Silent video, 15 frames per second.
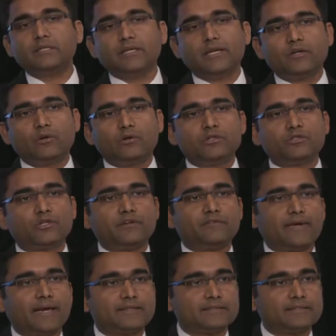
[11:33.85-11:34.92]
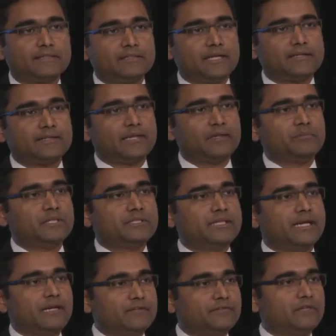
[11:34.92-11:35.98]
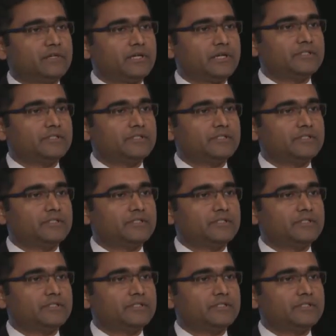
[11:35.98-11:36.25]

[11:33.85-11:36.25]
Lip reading: and also a vaccine that can be delivered,